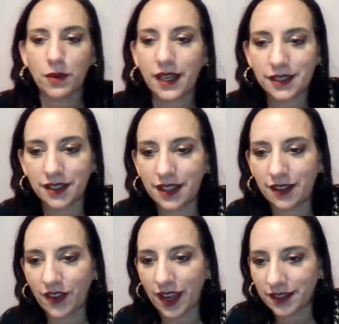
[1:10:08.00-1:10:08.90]
wait till the
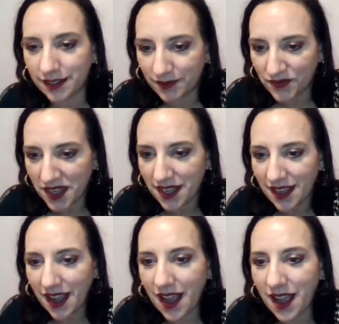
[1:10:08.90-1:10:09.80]
event?
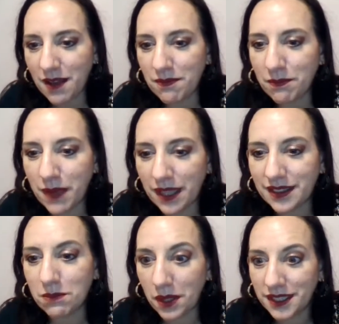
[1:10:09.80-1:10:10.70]
Um, Melody
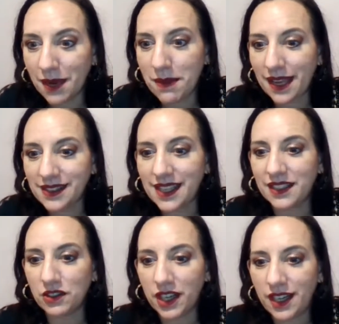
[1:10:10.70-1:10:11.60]
masking,
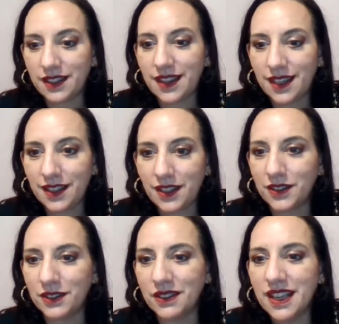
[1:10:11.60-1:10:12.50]
great, thank you.